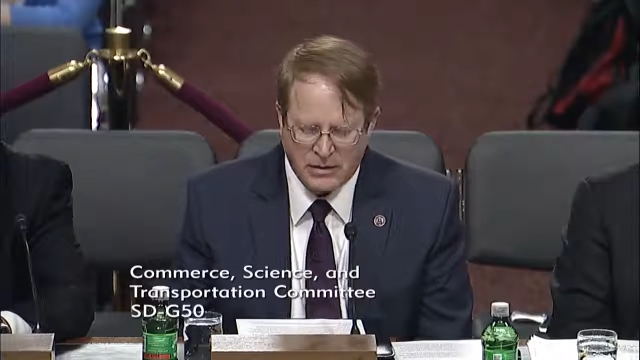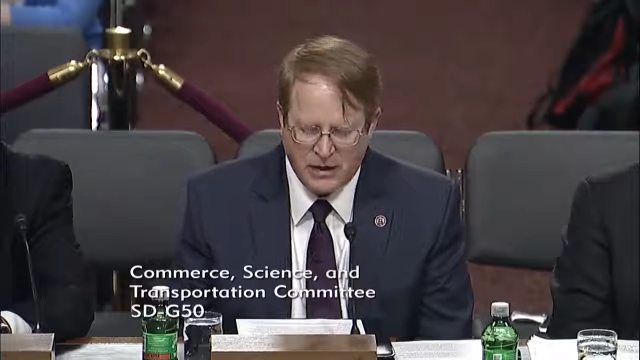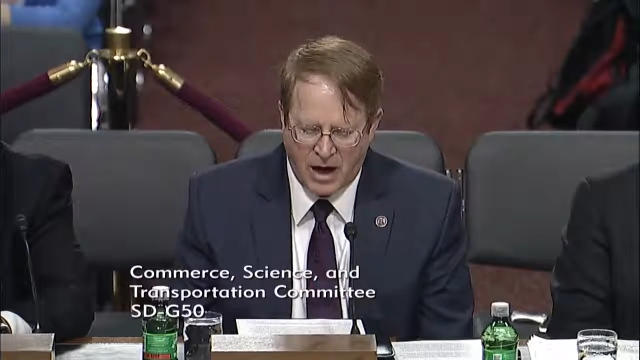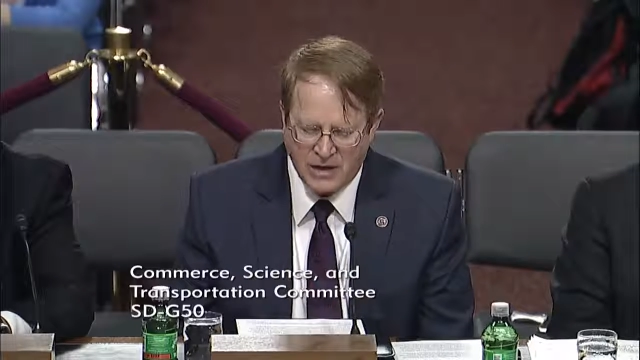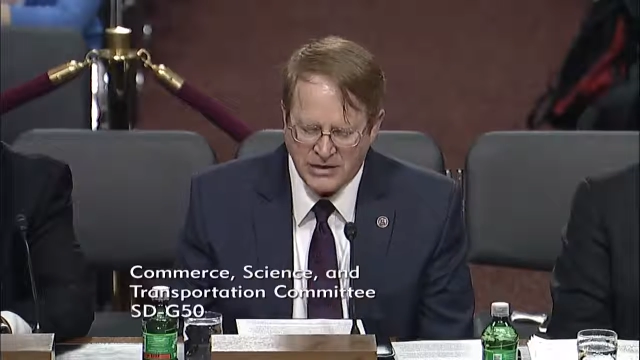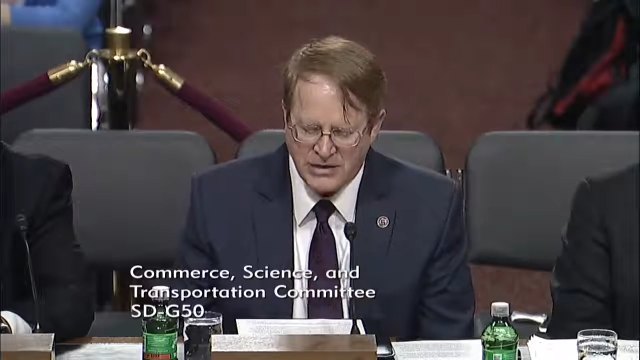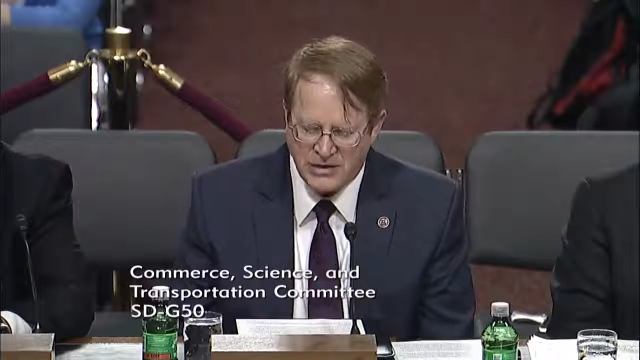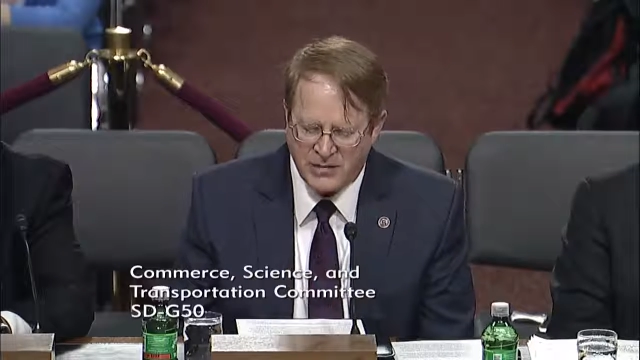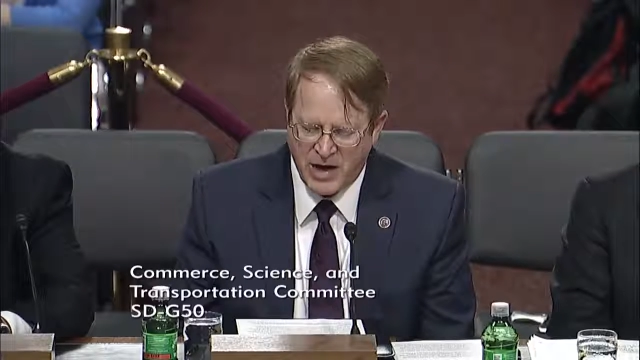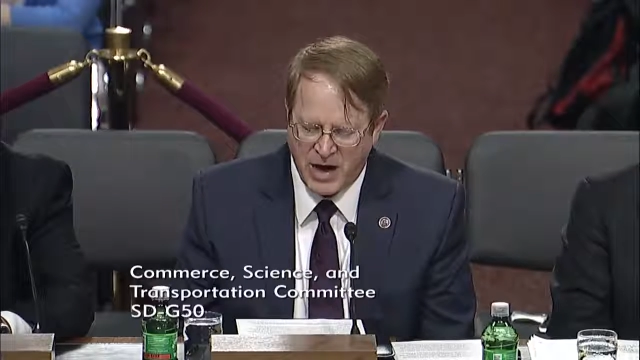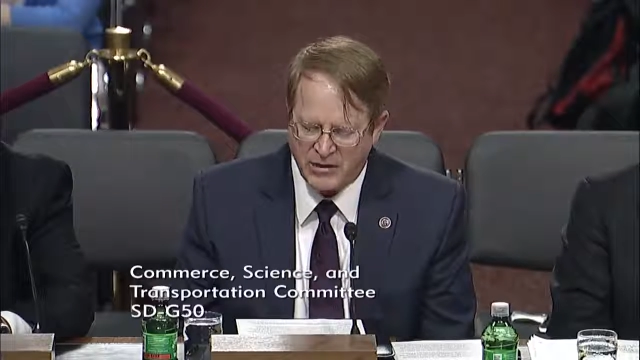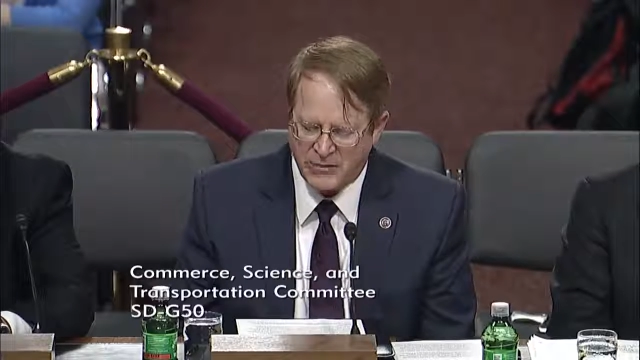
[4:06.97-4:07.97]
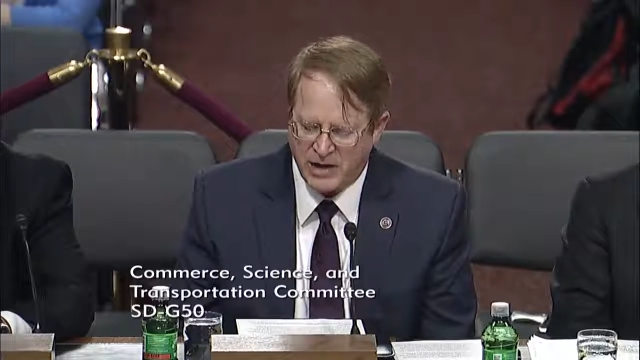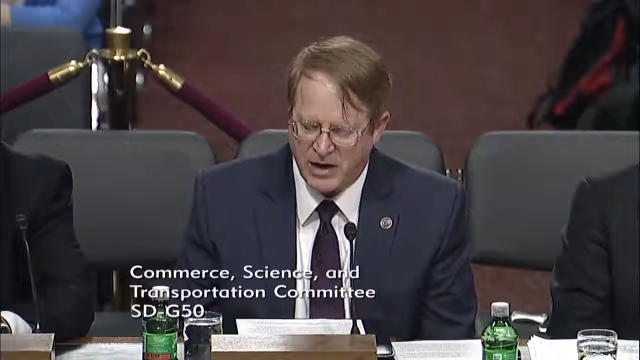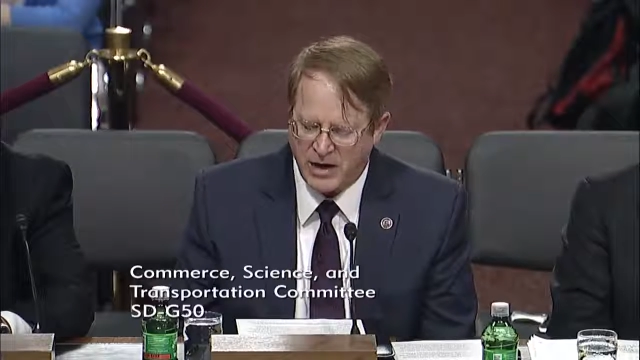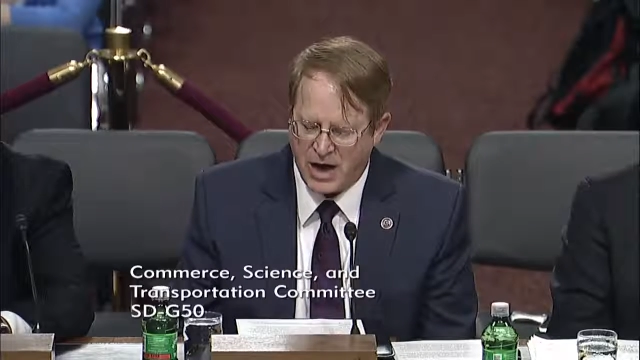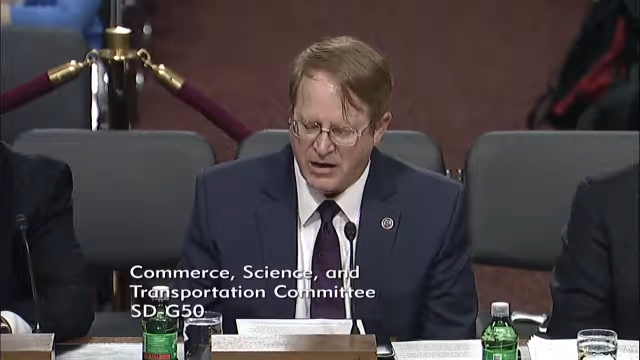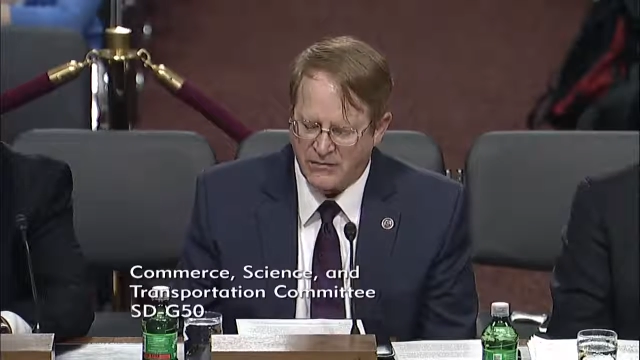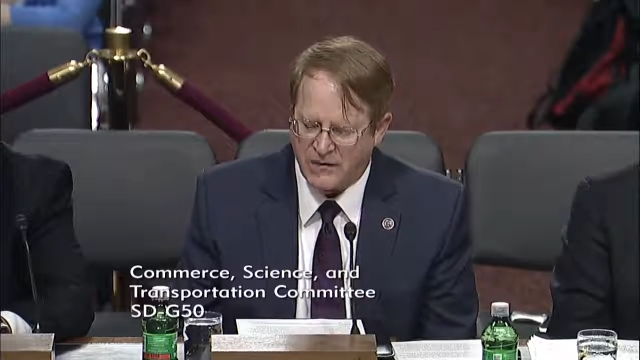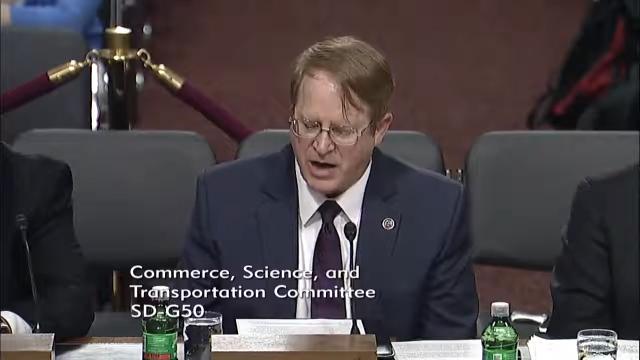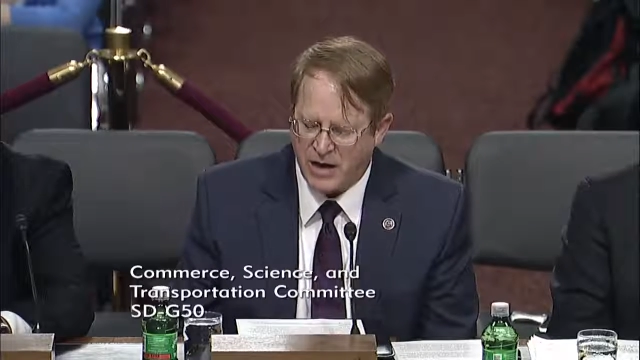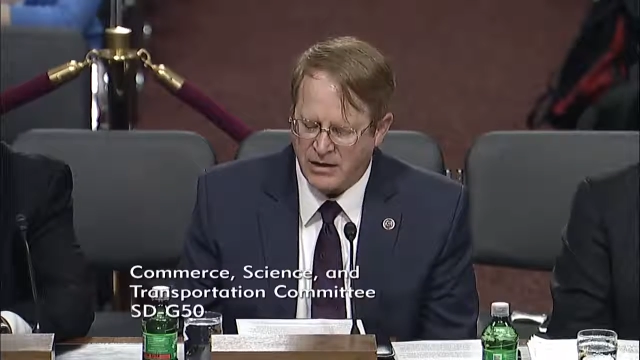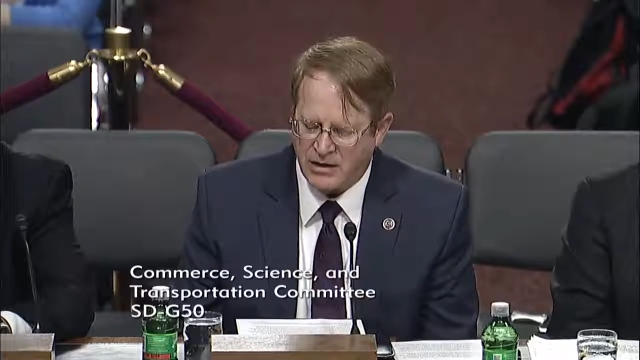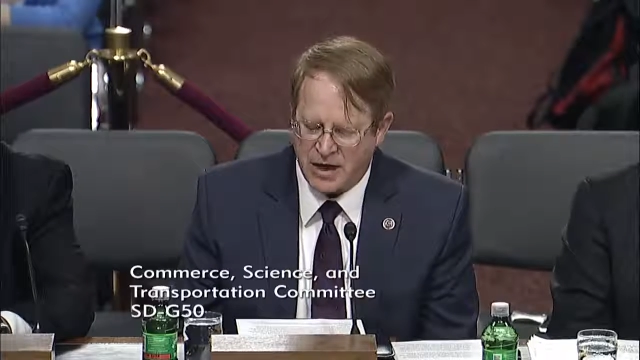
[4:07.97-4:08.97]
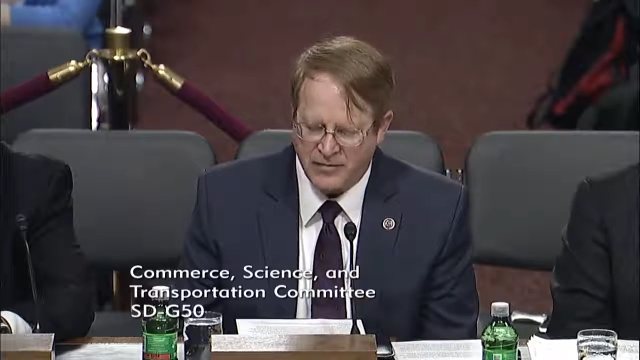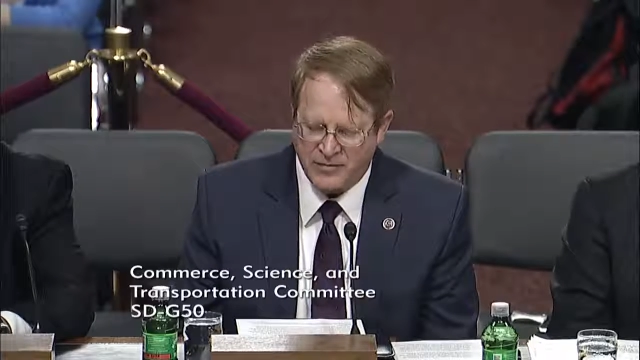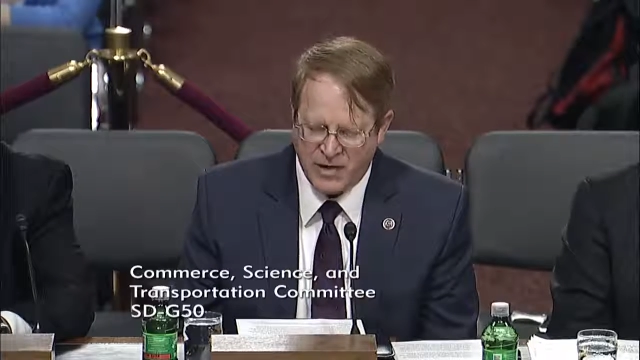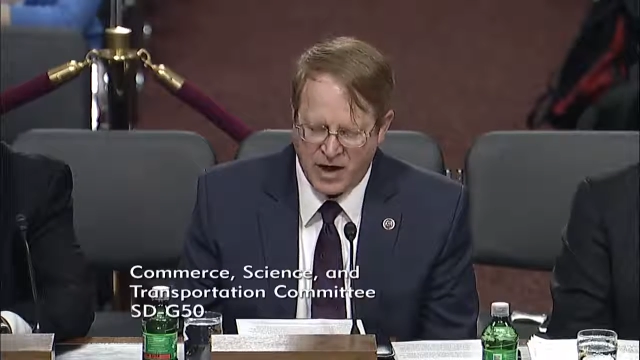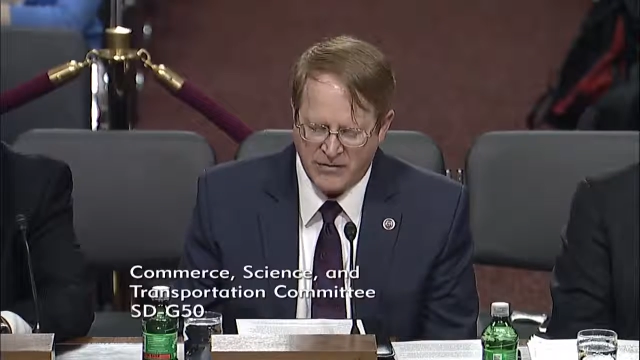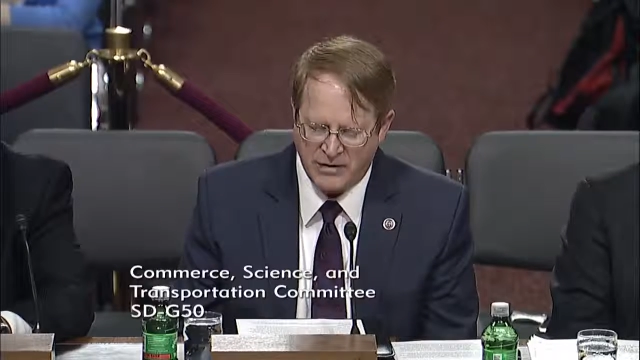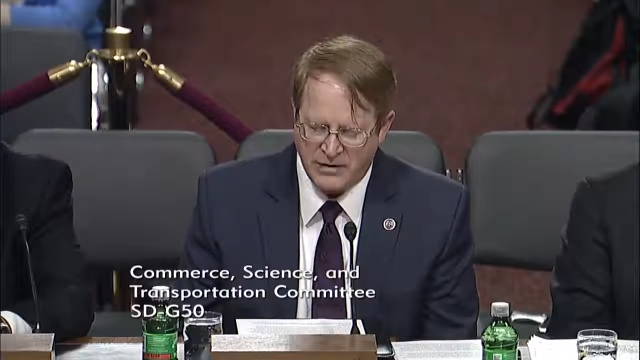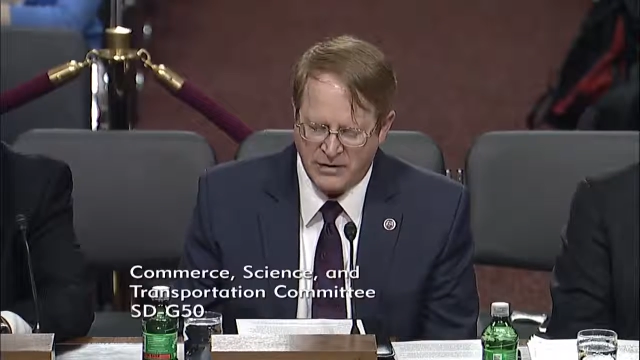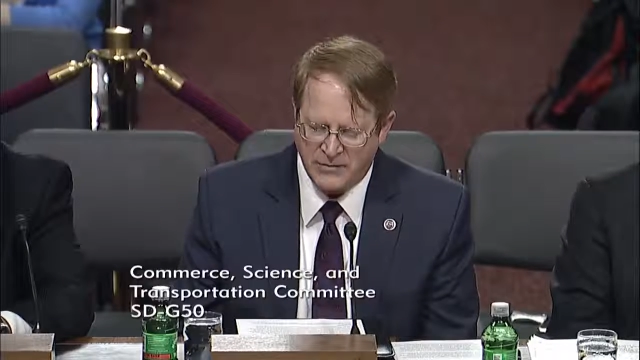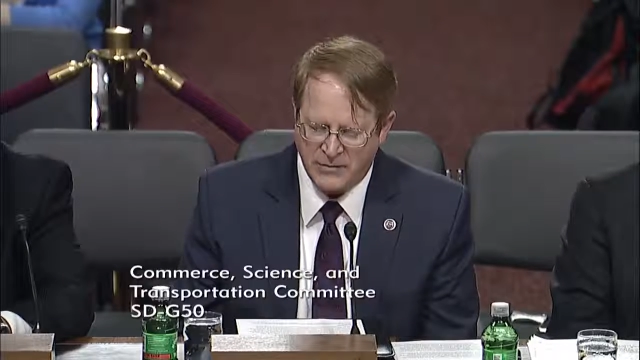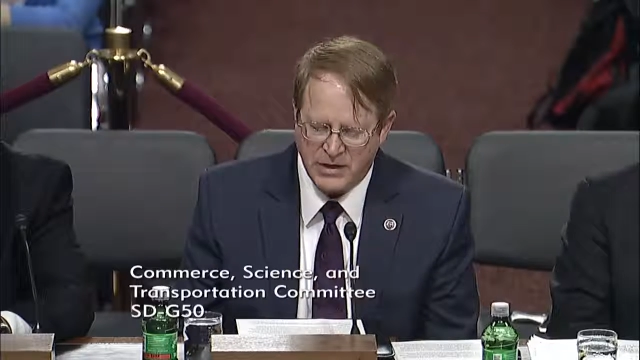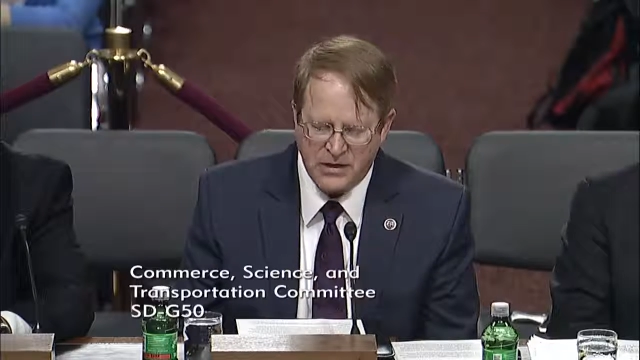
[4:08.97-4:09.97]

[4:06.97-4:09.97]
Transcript: college is a pathway out of poverty,